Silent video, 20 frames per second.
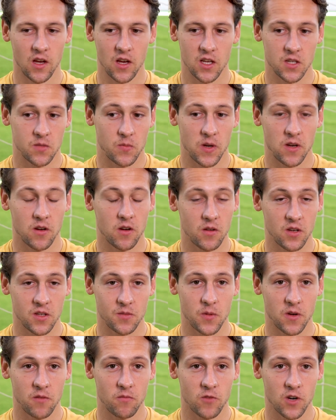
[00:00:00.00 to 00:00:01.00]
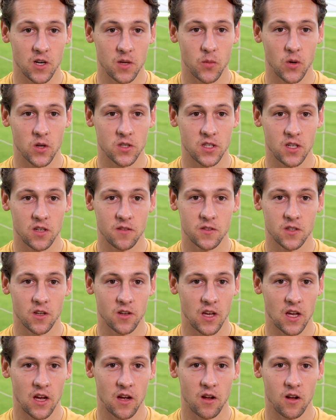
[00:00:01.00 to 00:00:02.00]
it's been really positive. So
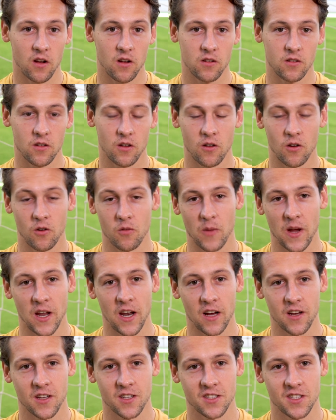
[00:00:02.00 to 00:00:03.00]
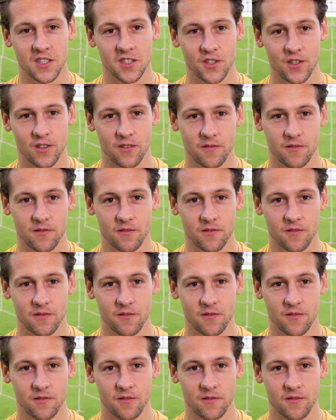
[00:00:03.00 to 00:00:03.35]
yeah, long may that continue.